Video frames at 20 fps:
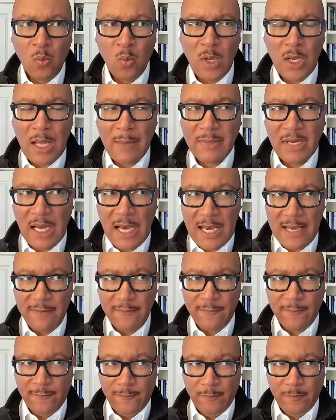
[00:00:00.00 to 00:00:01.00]
Well, I mean,
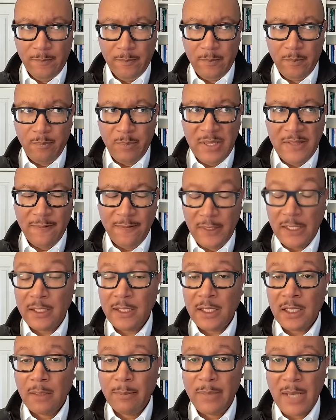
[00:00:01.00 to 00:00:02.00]
I've been
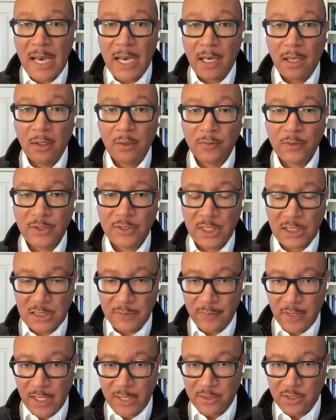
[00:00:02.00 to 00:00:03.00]
thinking about the
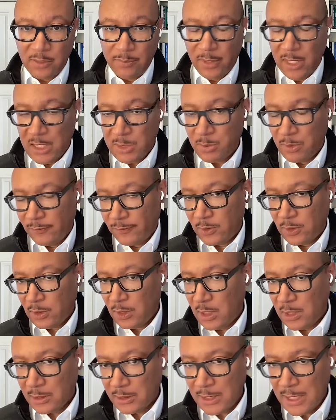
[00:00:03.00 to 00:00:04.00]
justification of punishment for a
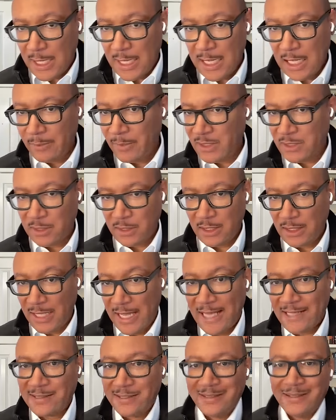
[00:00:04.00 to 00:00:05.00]
long time. It's a
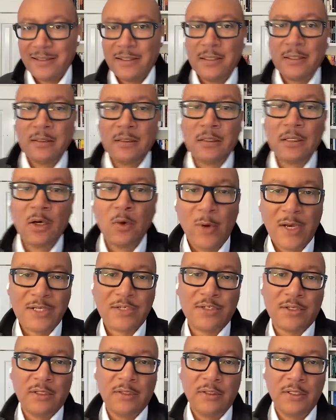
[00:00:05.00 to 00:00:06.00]
classic
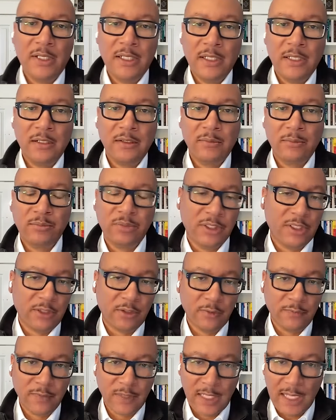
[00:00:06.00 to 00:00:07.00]
question in
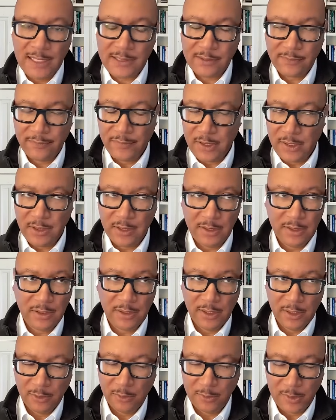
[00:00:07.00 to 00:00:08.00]
political philosophy,
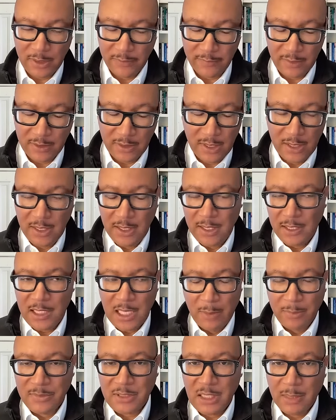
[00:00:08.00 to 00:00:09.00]
you know, even
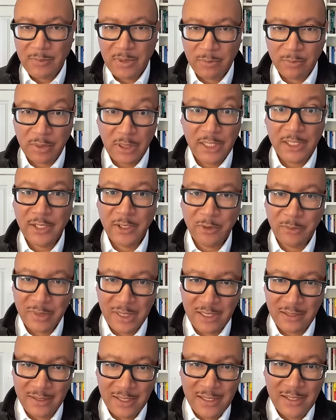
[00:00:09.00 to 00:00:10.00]
comes up in Plato,
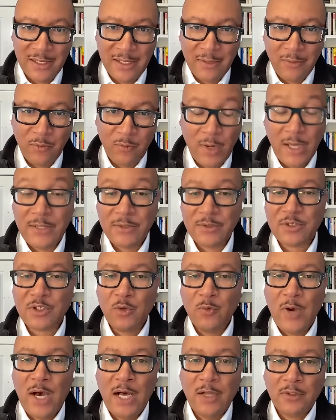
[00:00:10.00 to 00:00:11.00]
but it runs
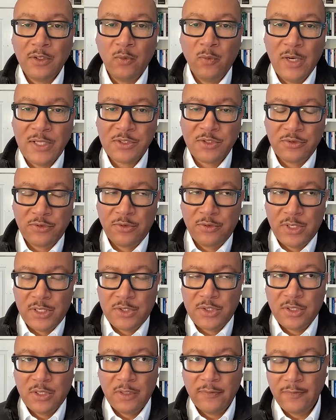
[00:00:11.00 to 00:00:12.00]
throughout the Western
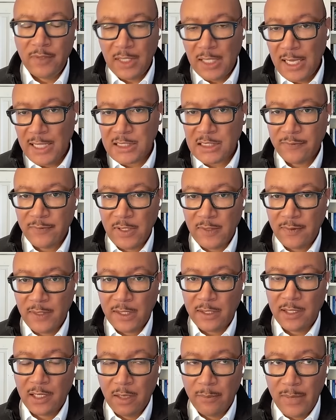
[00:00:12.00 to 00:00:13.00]
tradition of philosophy,
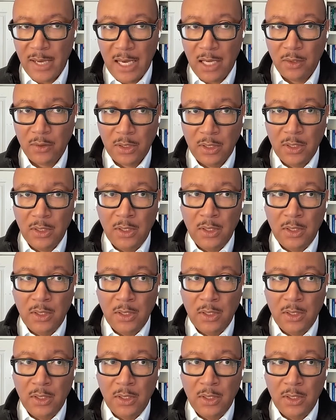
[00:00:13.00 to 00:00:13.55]
thinking about,